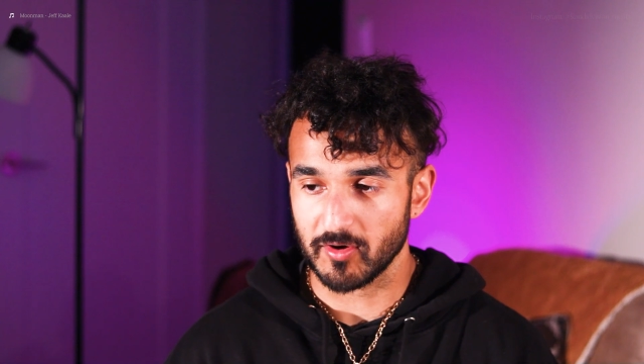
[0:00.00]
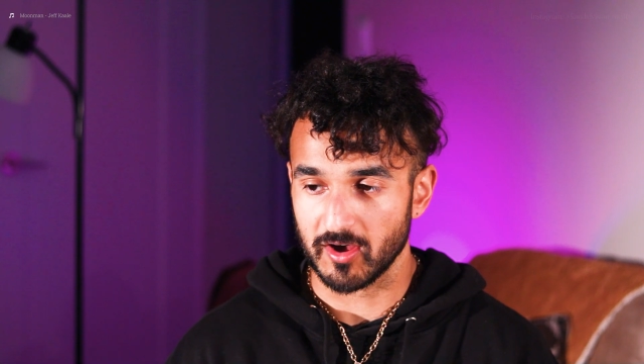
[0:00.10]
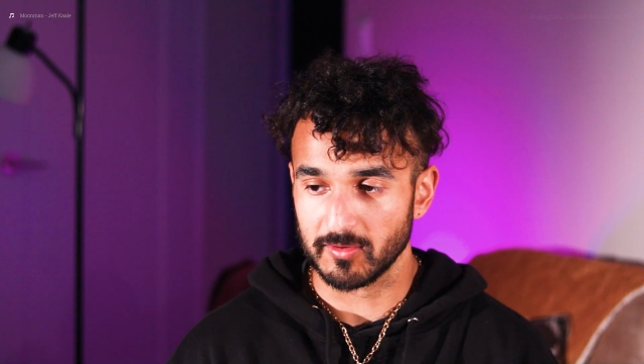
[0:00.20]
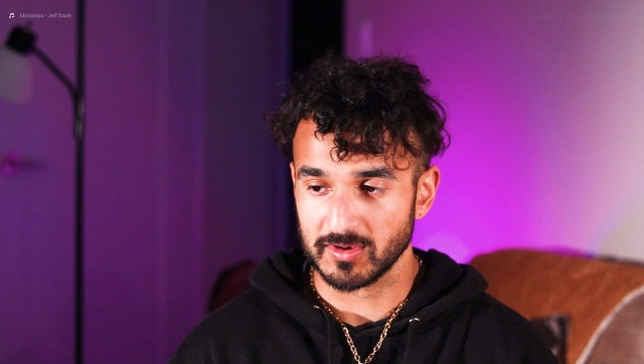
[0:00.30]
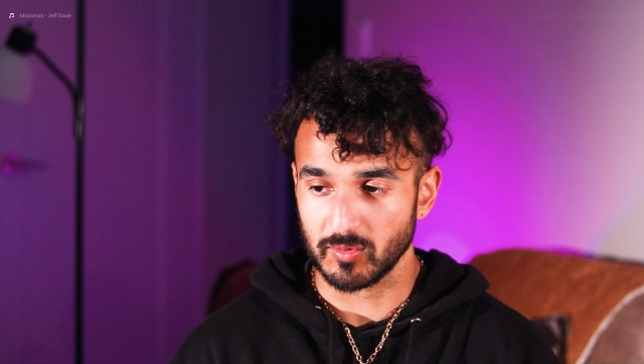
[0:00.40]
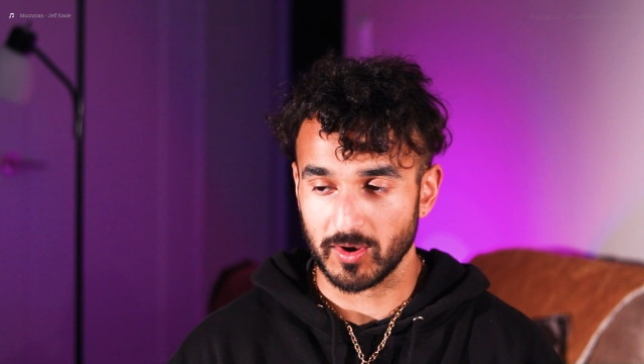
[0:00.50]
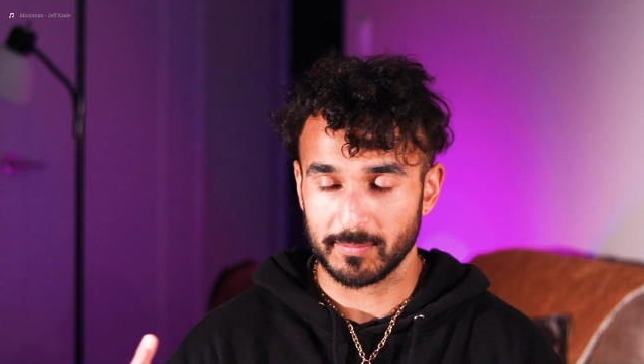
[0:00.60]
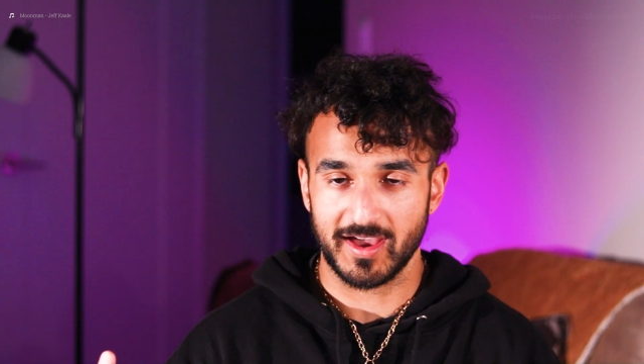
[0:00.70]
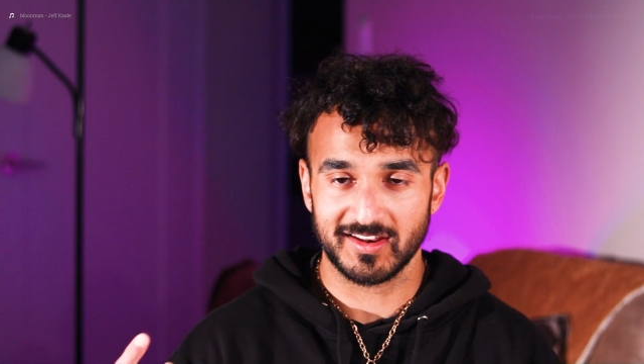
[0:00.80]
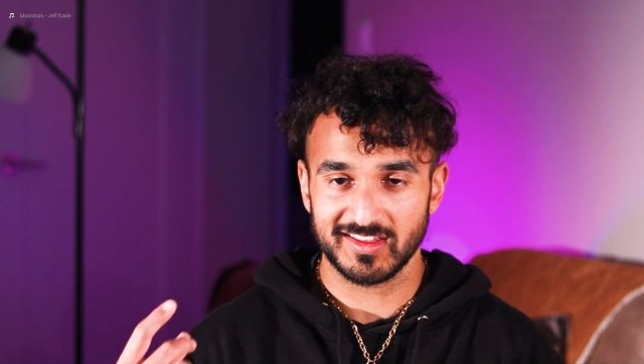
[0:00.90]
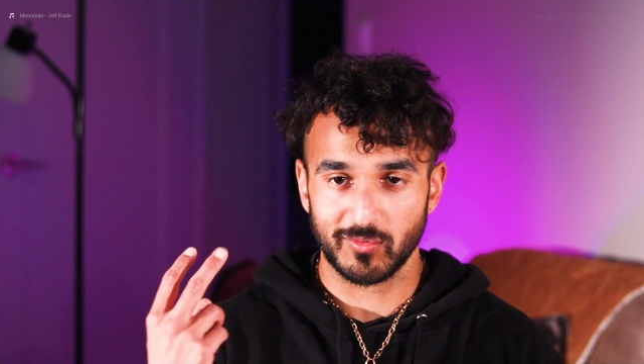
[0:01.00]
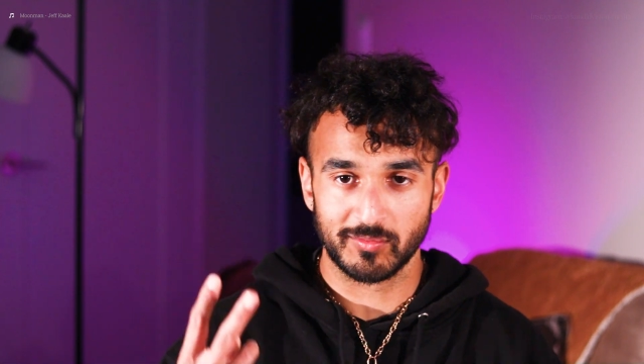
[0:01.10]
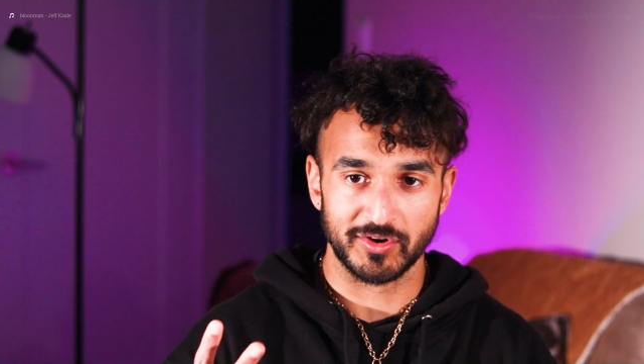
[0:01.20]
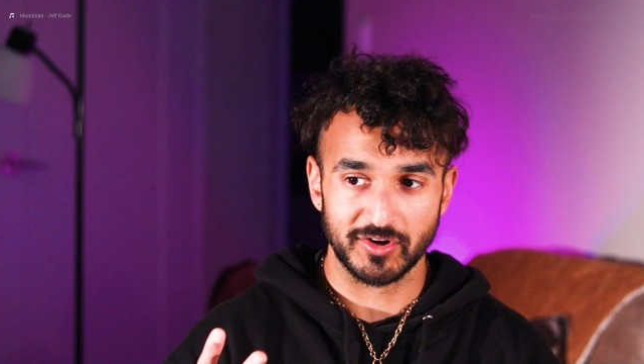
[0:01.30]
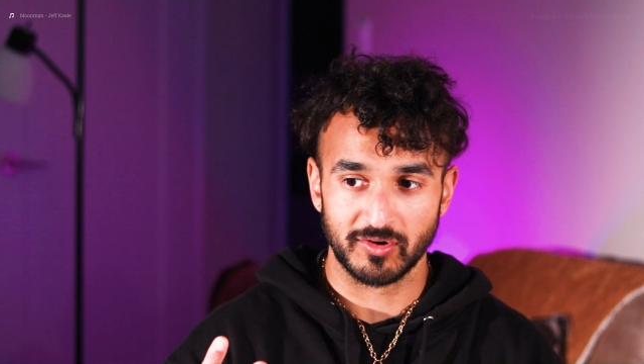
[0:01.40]
probably one patty and
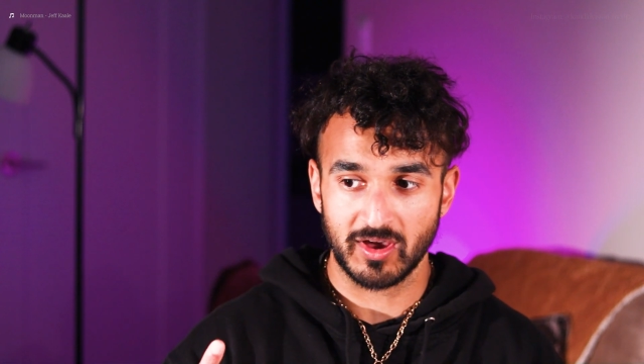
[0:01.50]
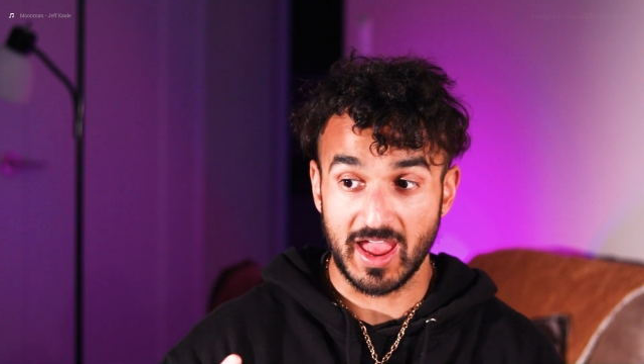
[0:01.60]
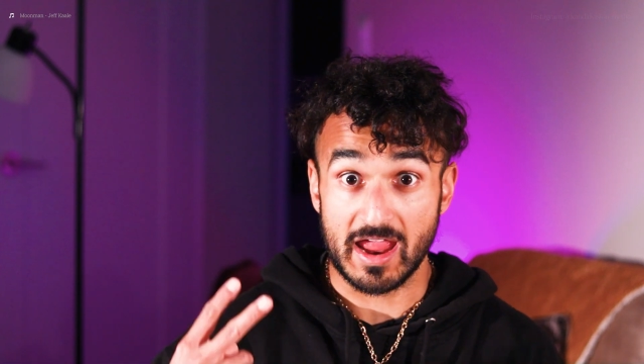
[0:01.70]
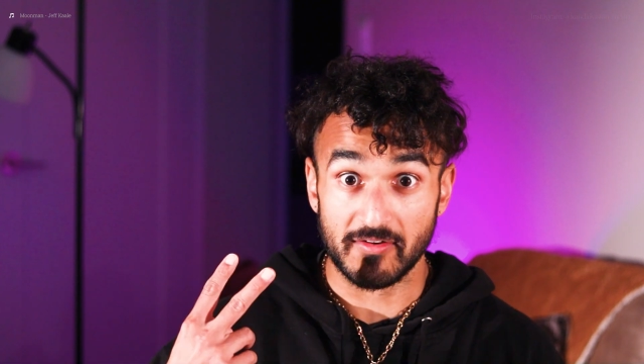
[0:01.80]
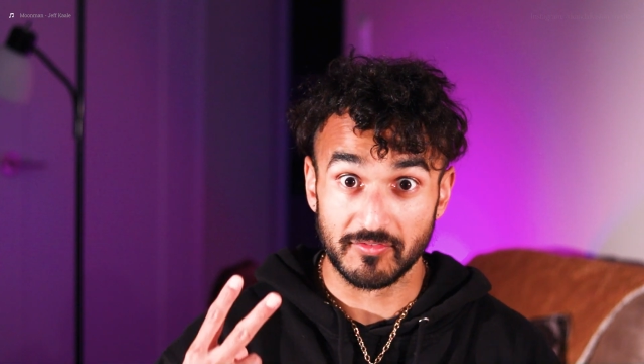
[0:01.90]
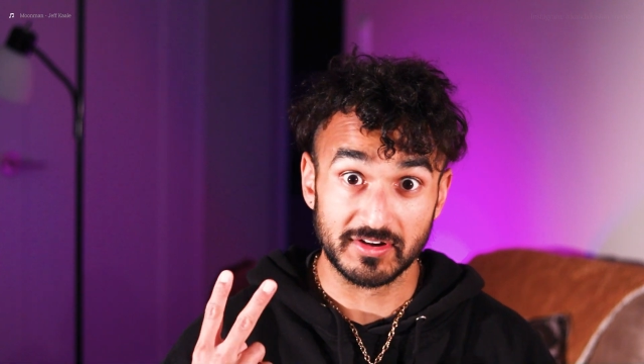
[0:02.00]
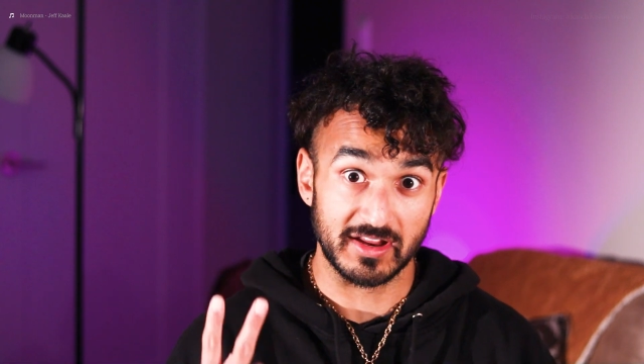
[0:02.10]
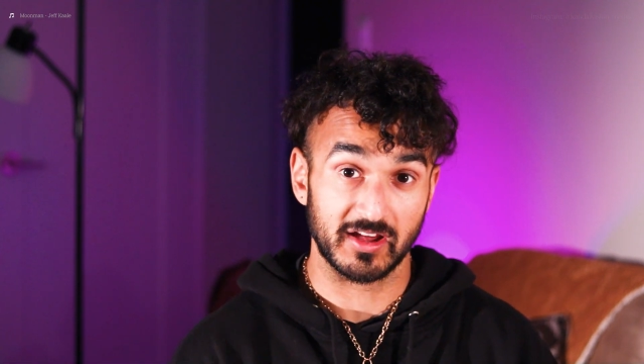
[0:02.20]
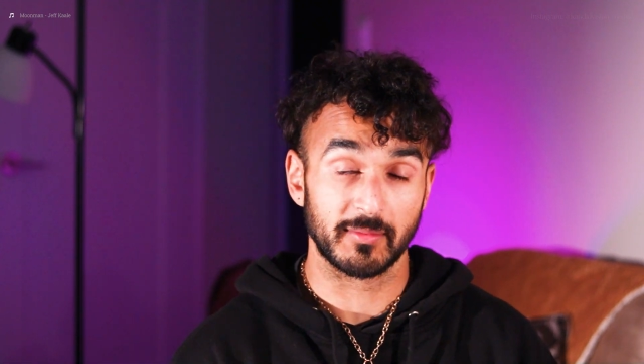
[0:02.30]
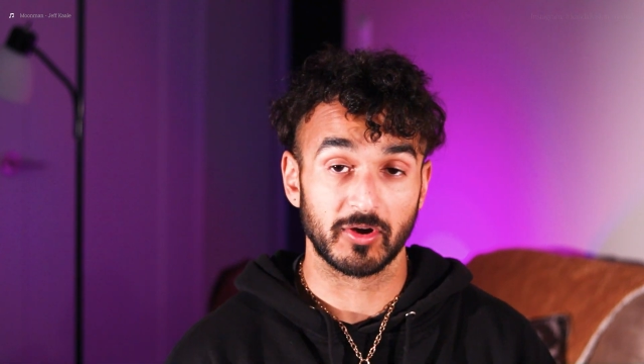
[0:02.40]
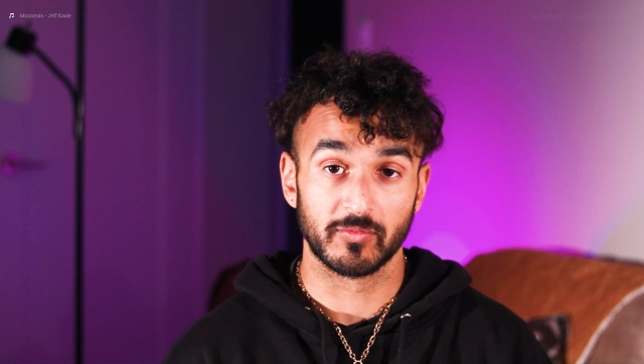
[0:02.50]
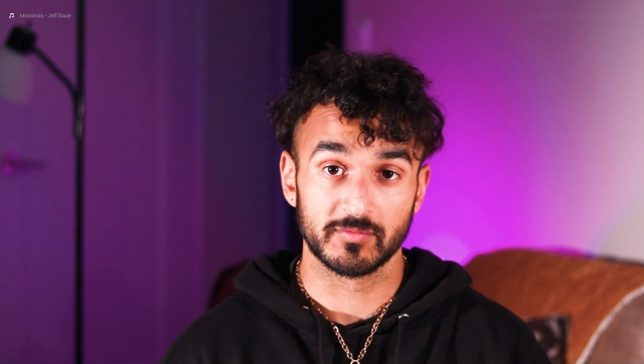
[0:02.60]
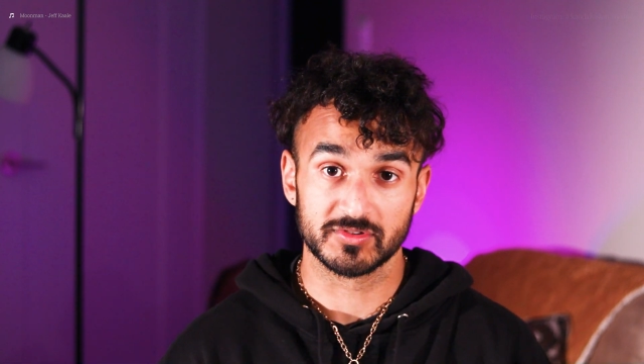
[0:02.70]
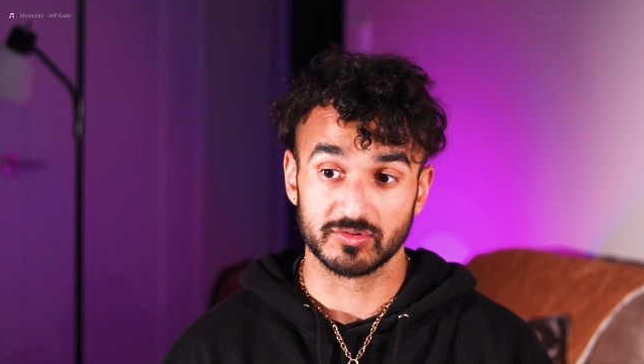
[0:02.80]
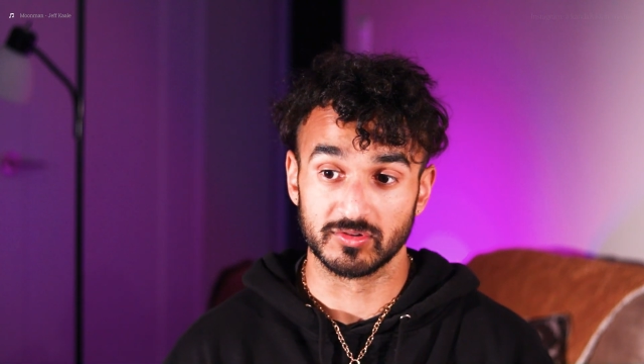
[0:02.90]
one burrito every day coming home
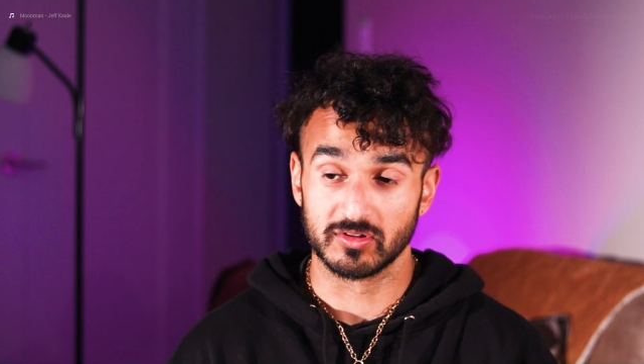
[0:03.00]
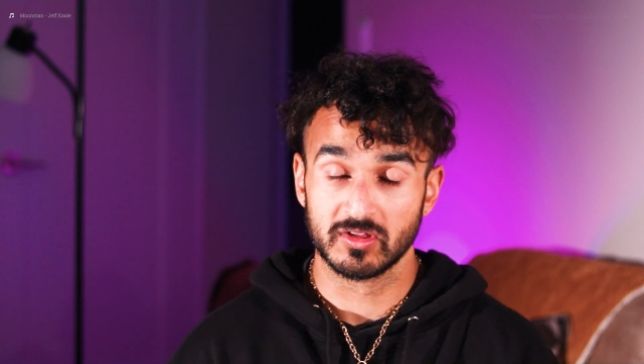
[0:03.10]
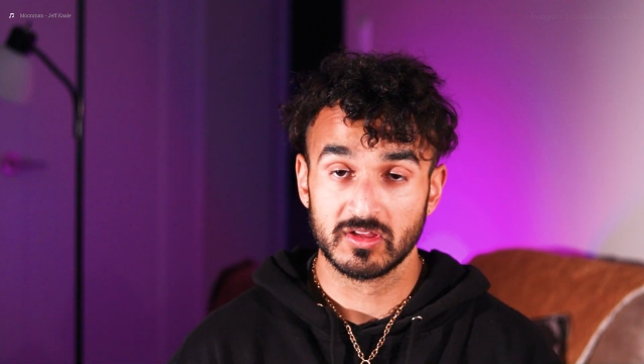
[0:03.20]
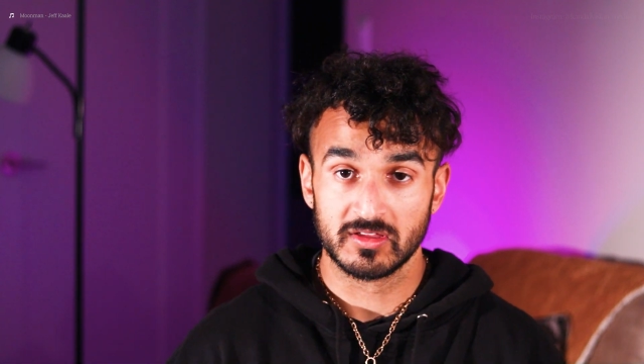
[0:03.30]
from school.